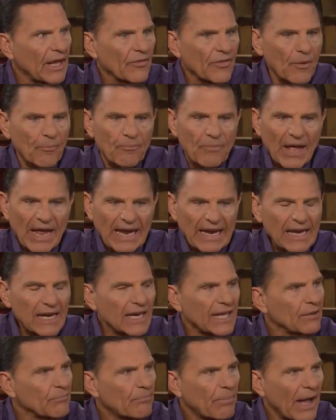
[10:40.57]
the
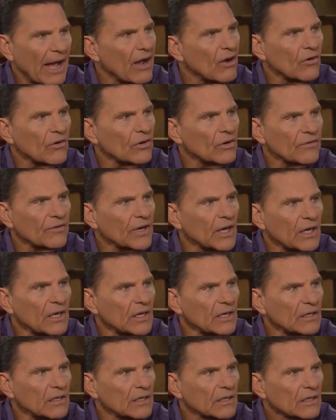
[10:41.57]
healing power of
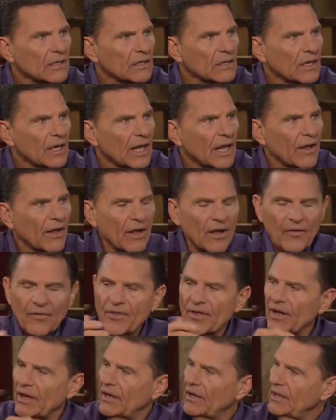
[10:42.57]
God, uh,
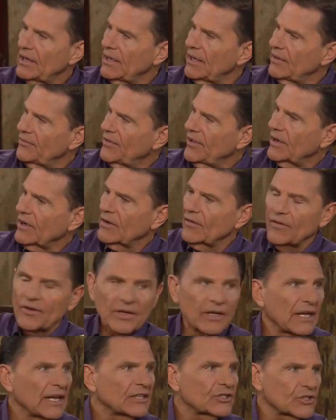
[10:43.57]
the
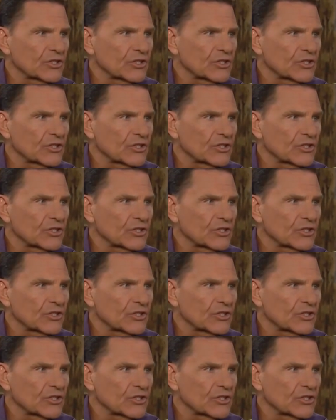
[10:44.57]
supernatural. The, uh,